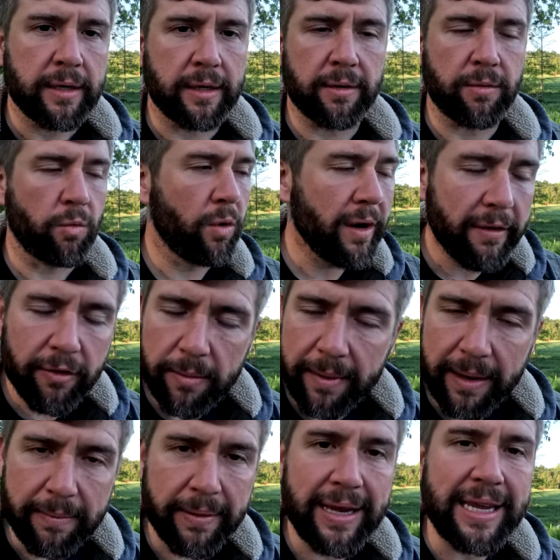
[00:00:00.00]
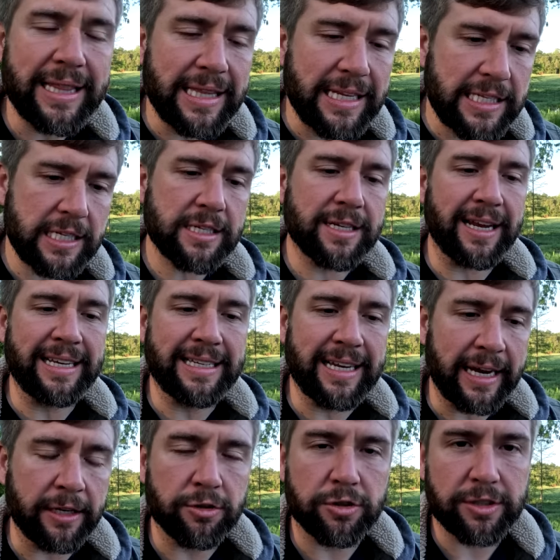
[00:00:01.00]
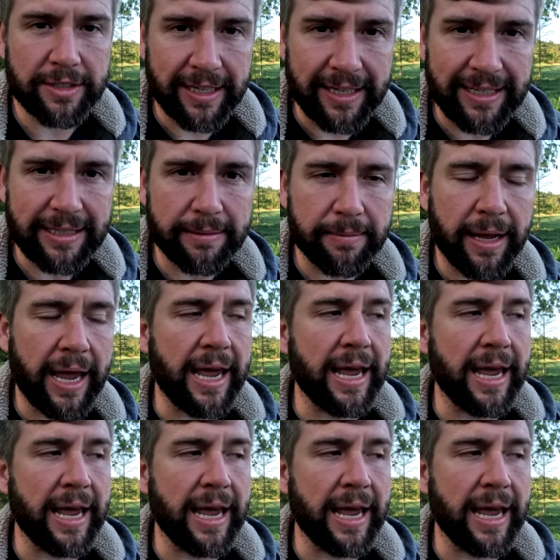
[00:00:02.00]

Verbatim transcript: Uh, whatever it may be, this is a dangerous time.